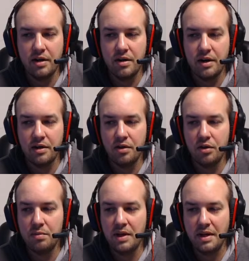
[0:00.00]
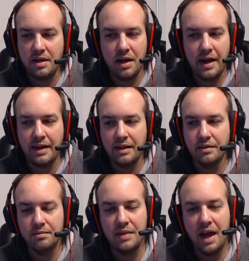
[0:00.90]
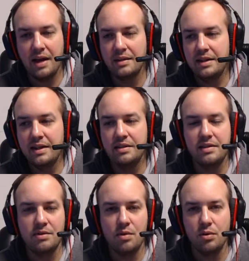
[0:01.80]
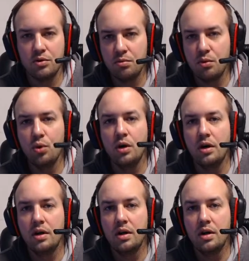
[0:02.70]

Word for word: It could be eight, nine, ten zeros or more